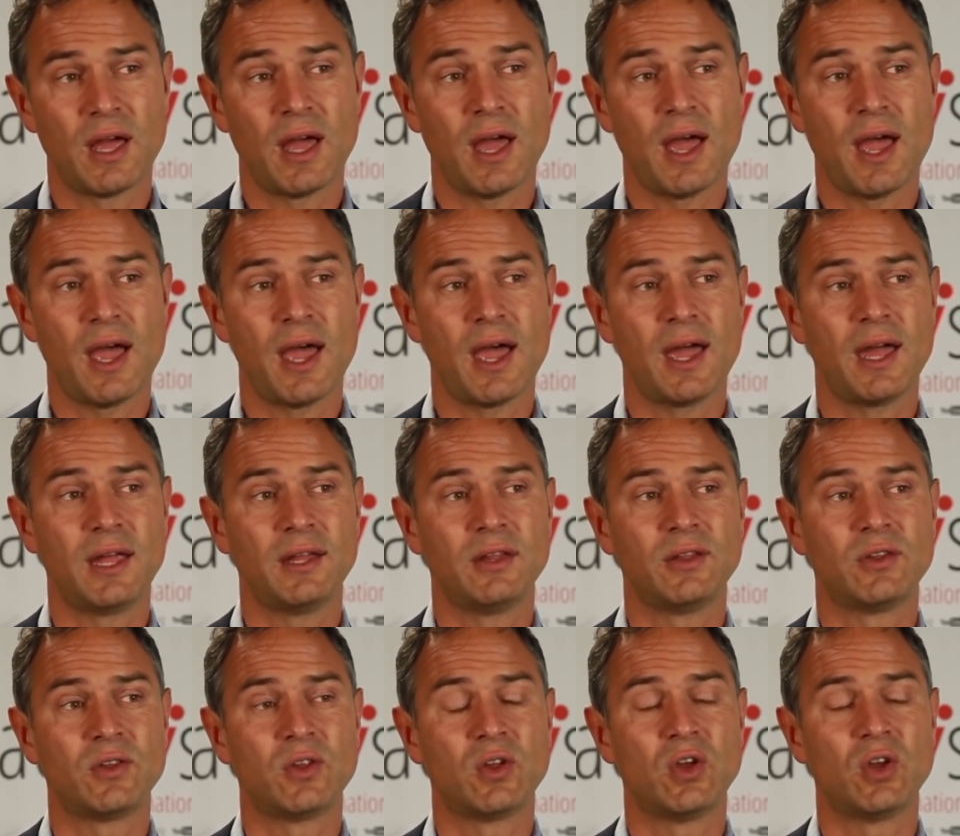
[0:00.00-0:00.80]

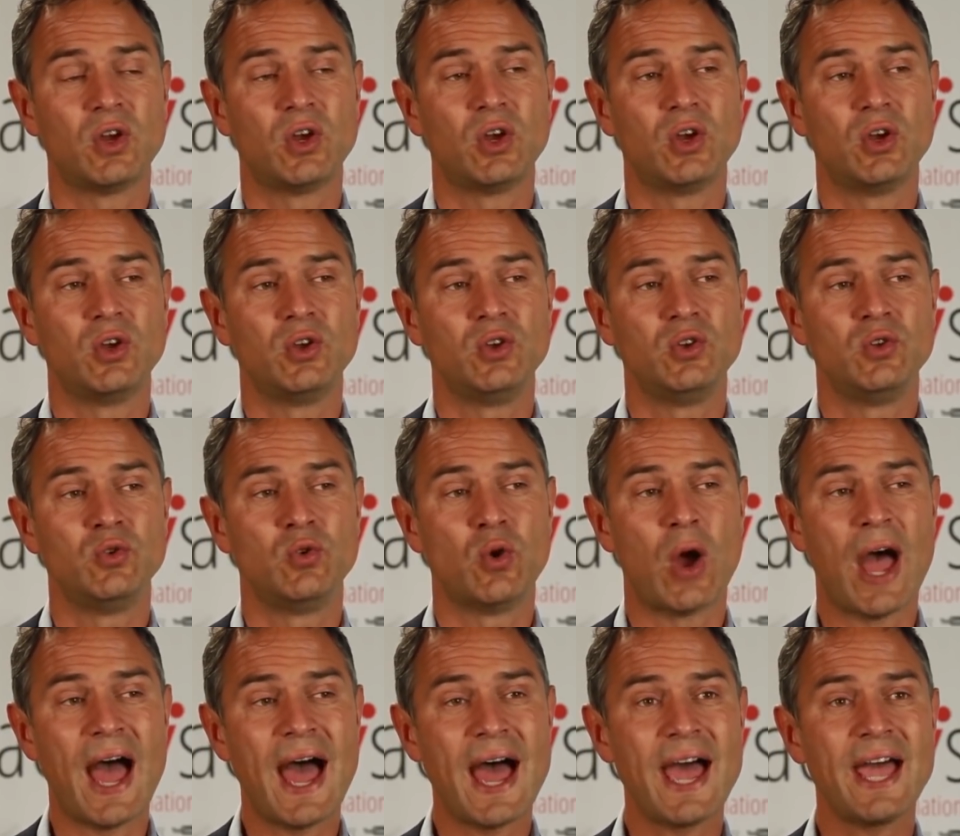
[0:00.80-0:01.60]
and
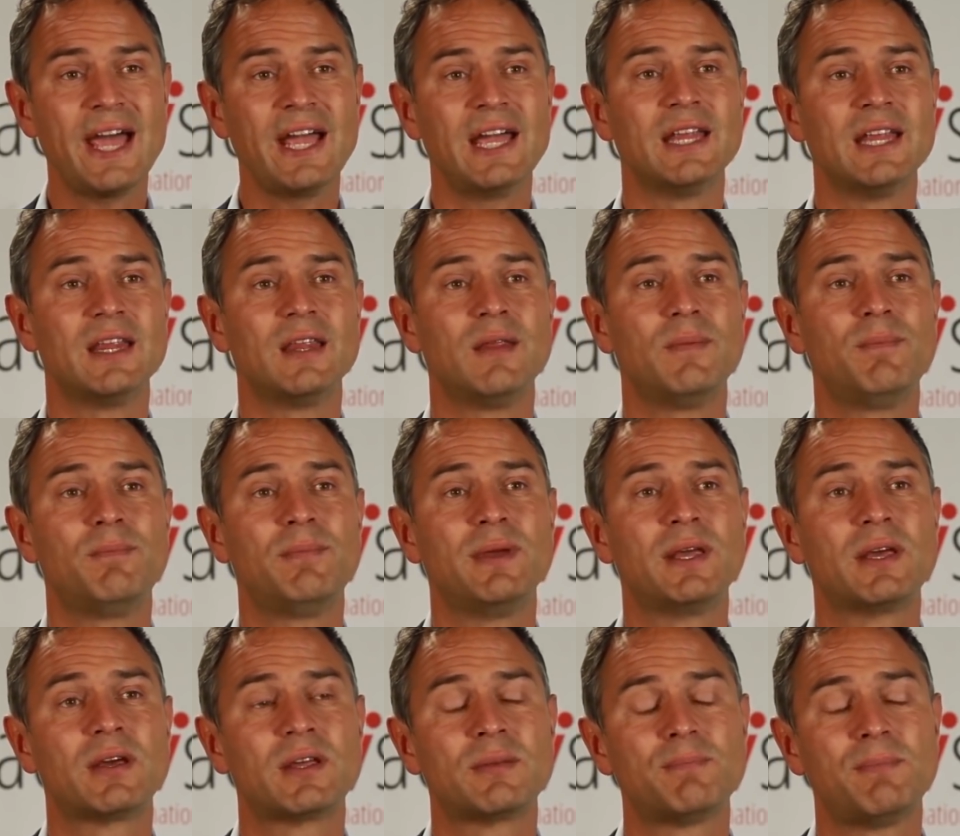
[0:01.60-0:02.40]
you hide
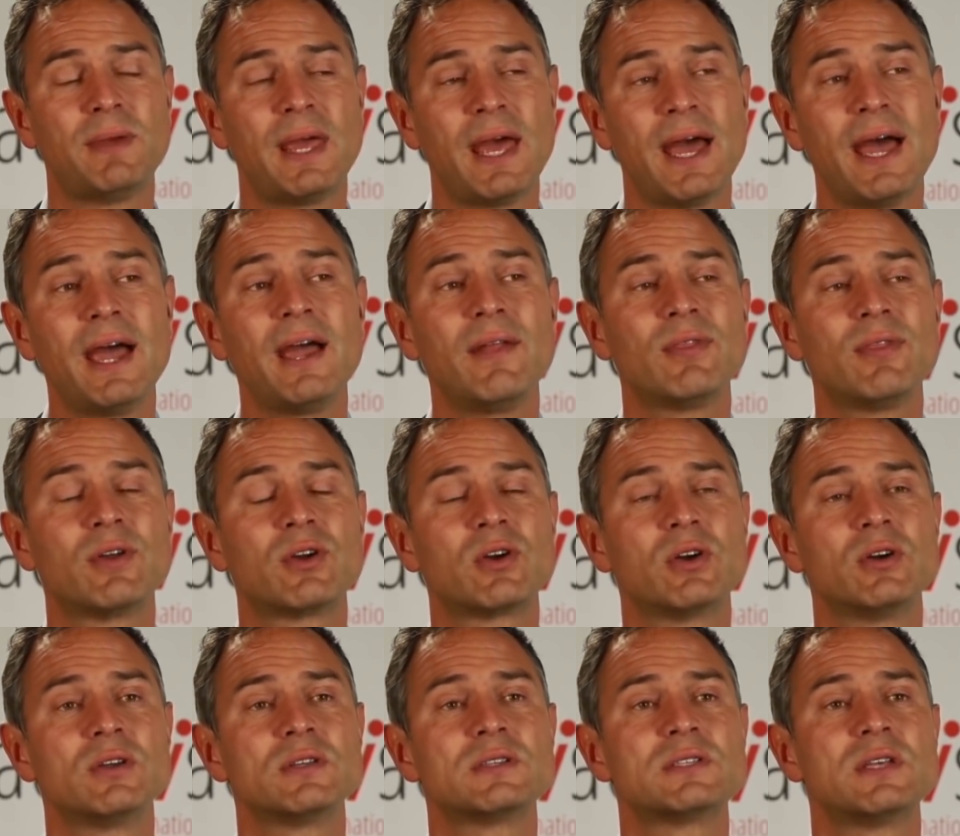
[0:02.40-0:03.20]
behind the
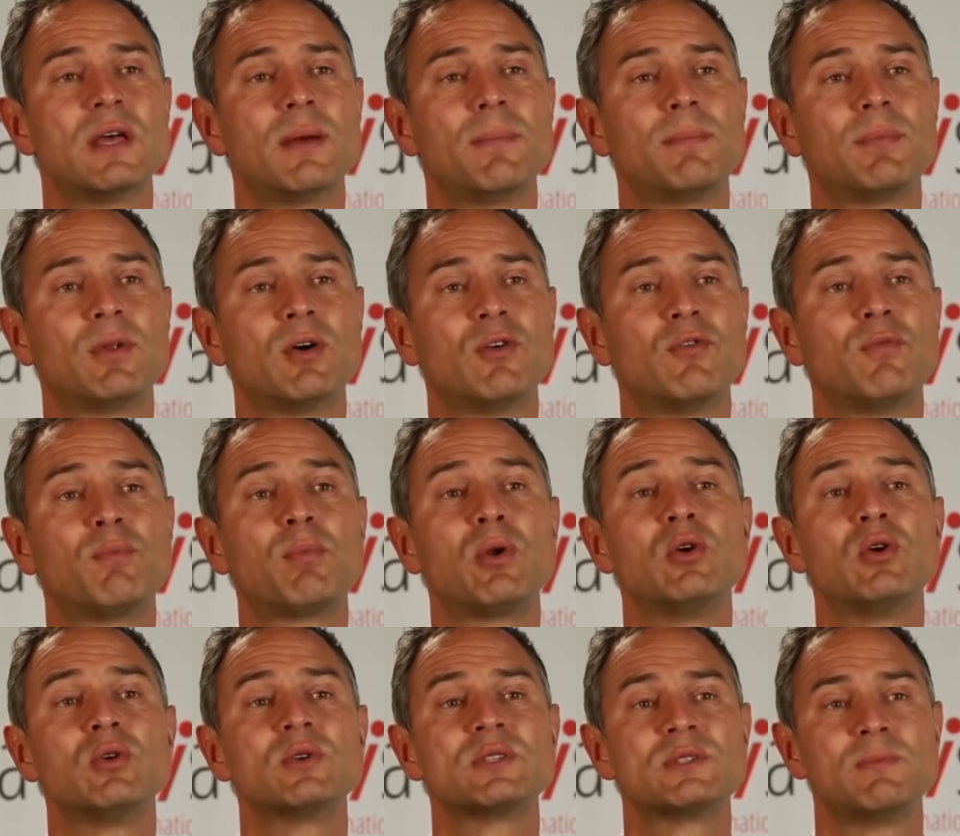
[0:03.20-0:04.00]
concept of
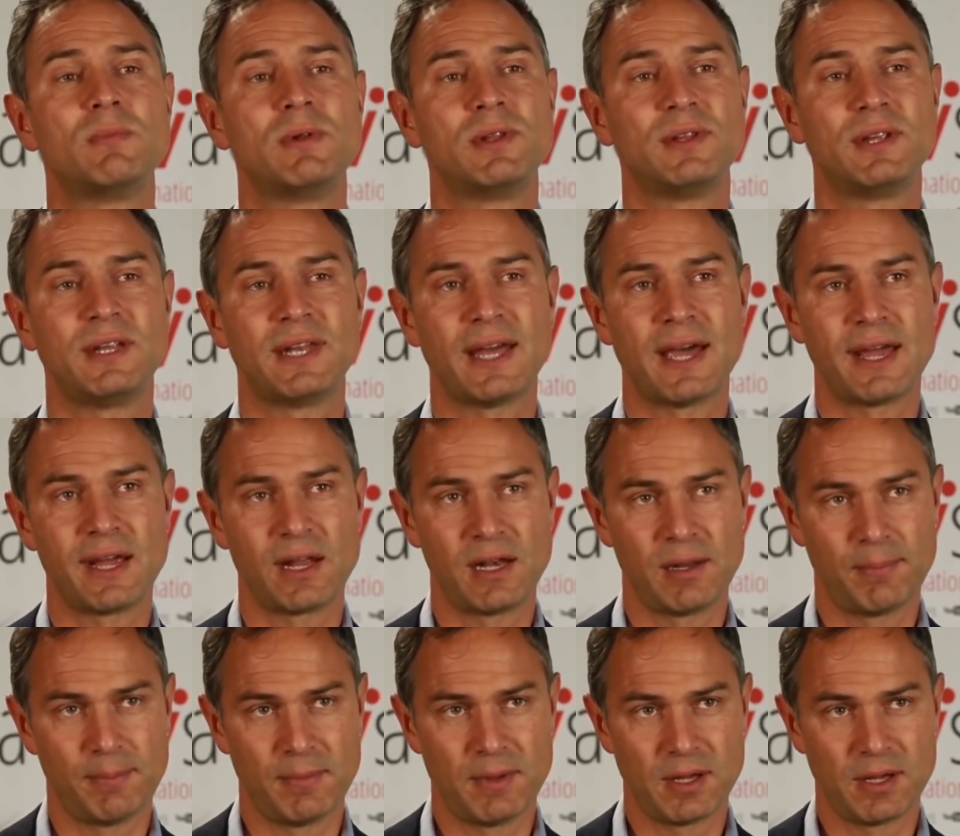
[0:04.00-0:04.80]
plausible
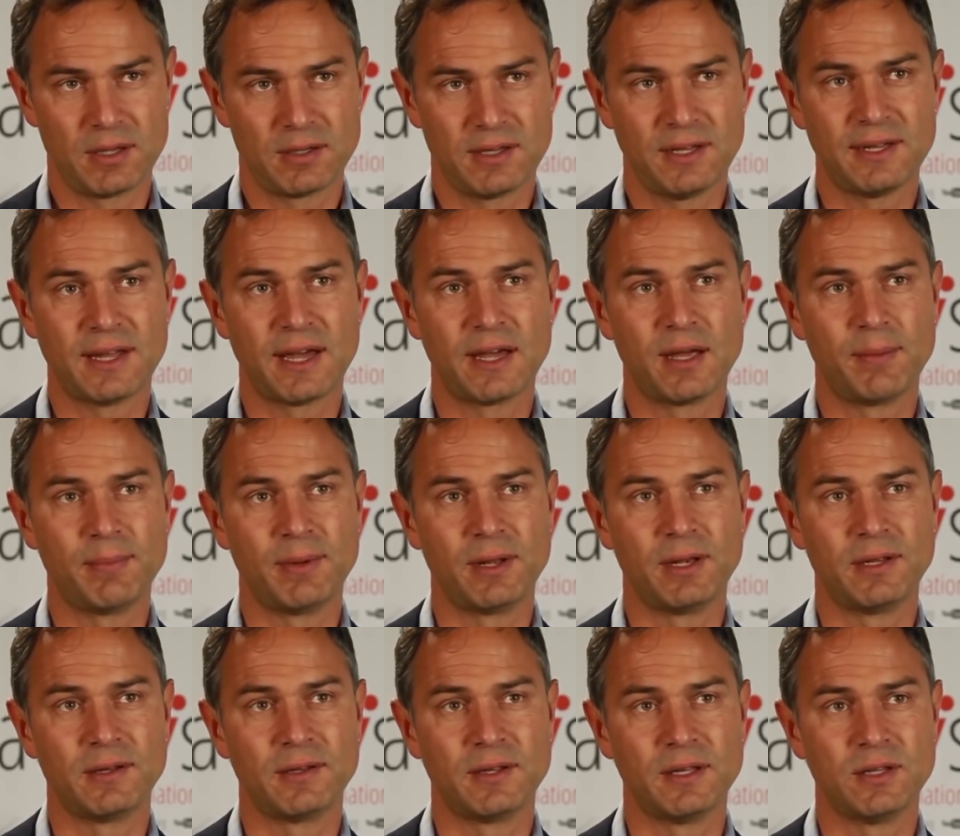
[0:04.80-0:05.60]

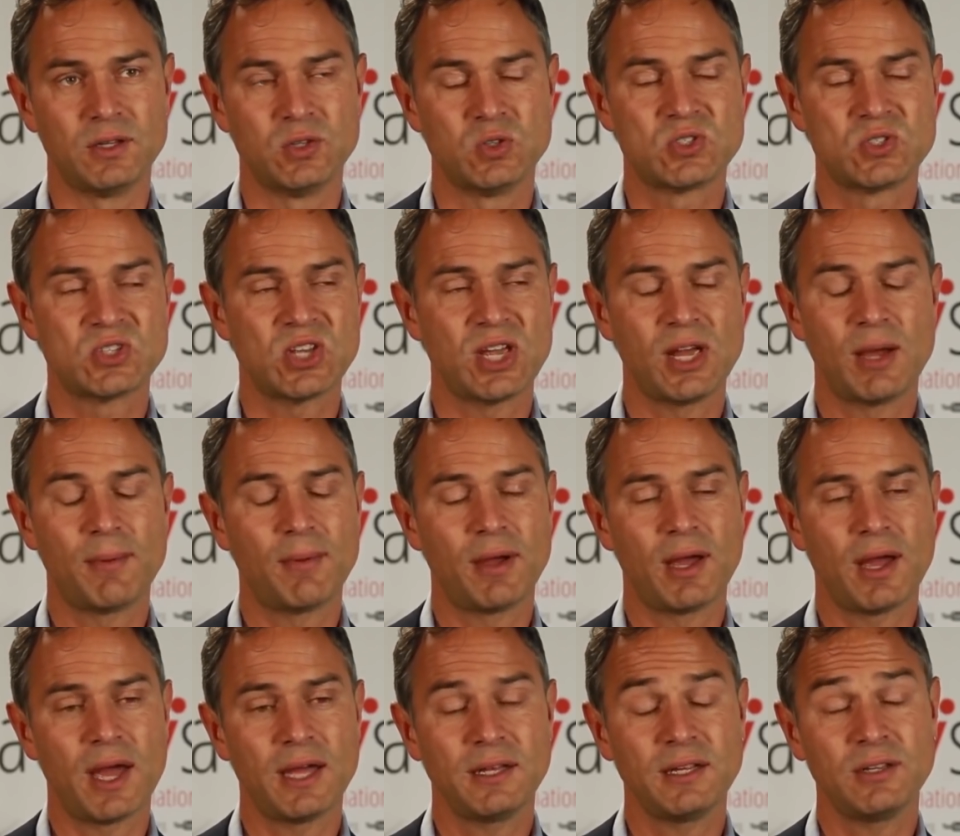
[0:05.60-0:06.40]
deniability. You say,
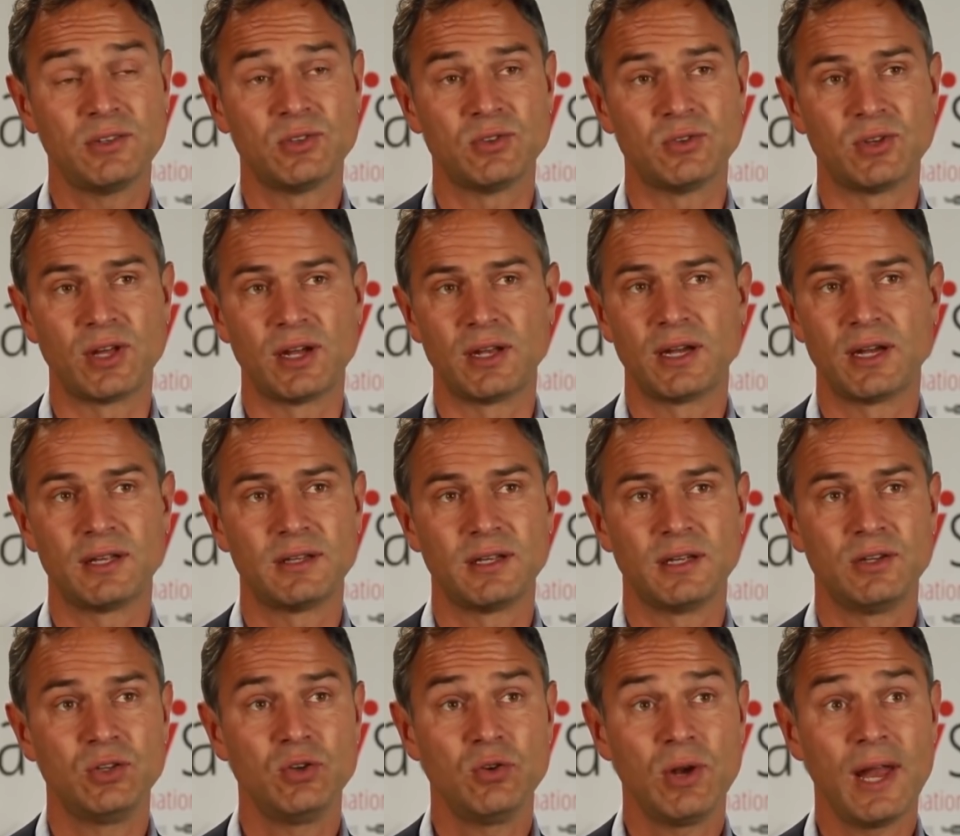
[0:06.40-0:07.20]
I didn't do
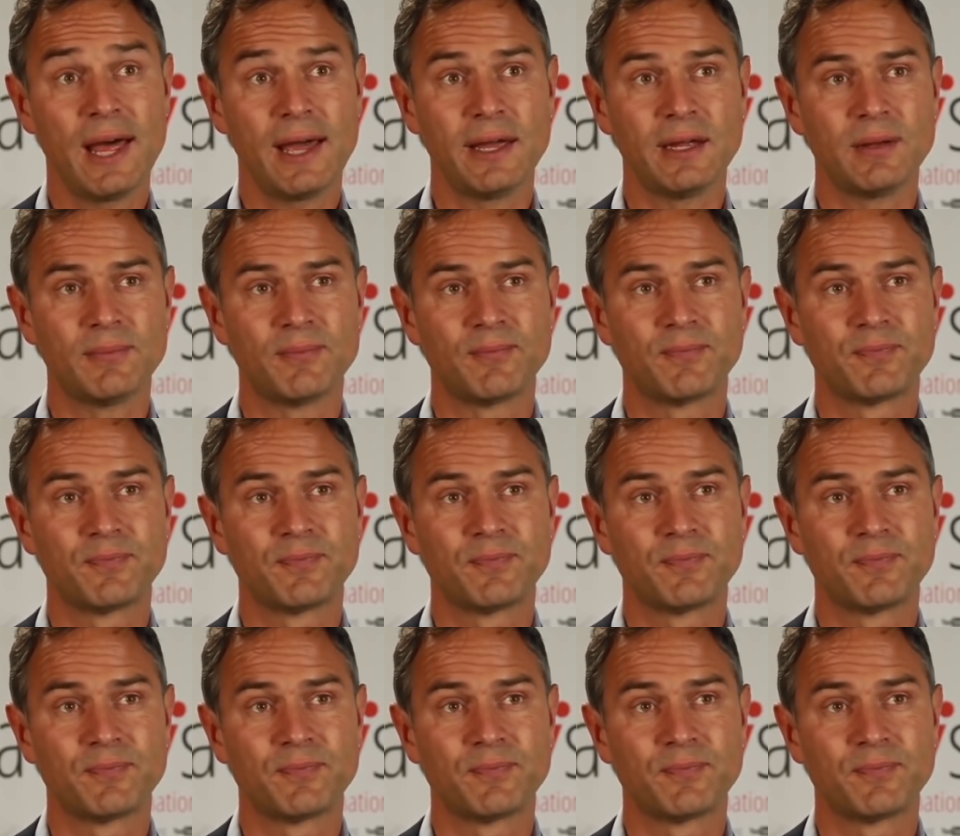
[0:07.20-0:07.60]
that. You lie.